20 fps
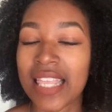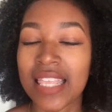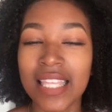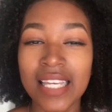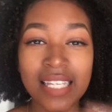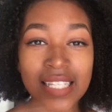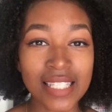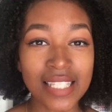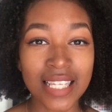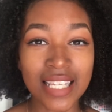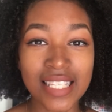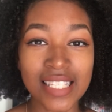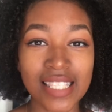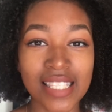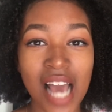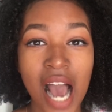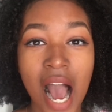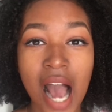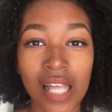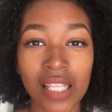This is
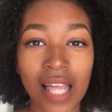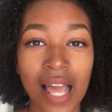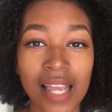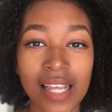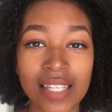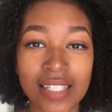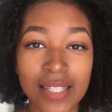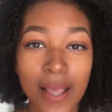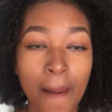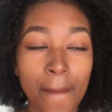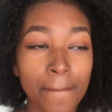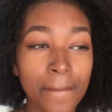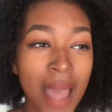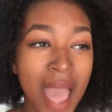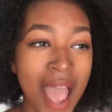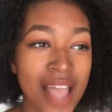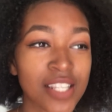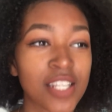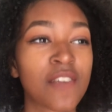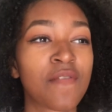not like some
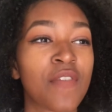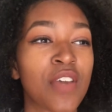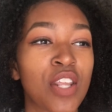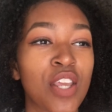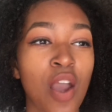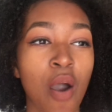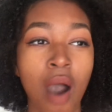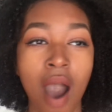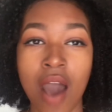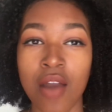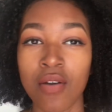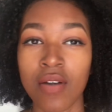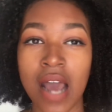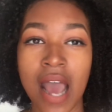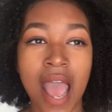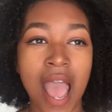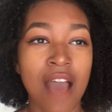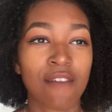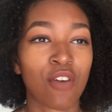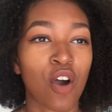magic video. I do
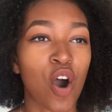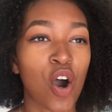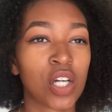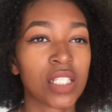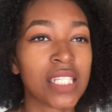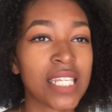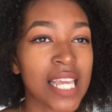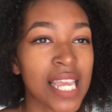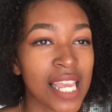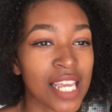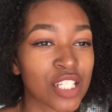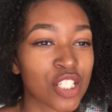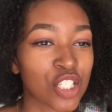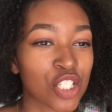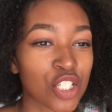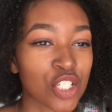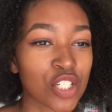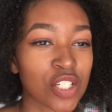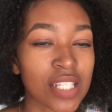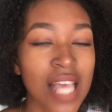not have all the
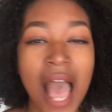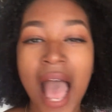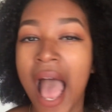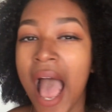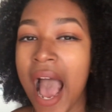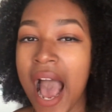answers.